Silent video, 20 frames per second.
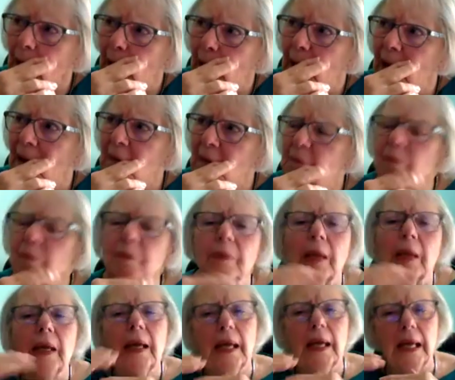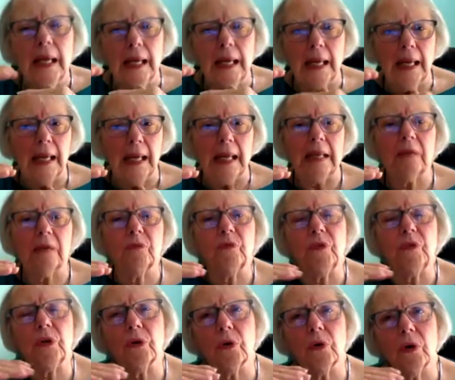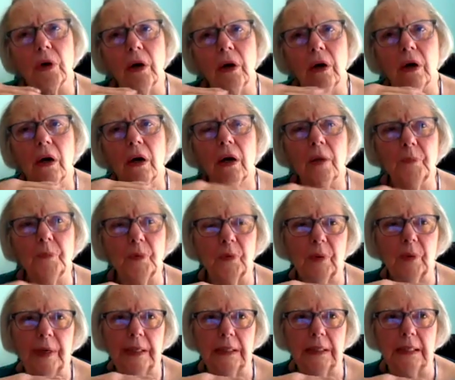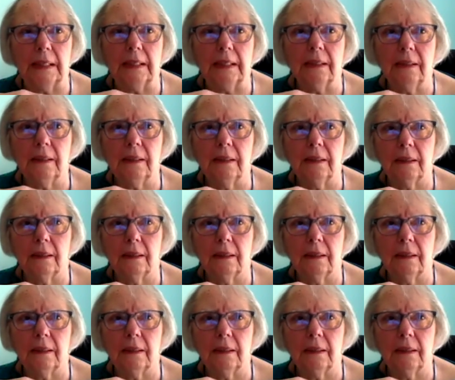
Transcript: Um, if you're operating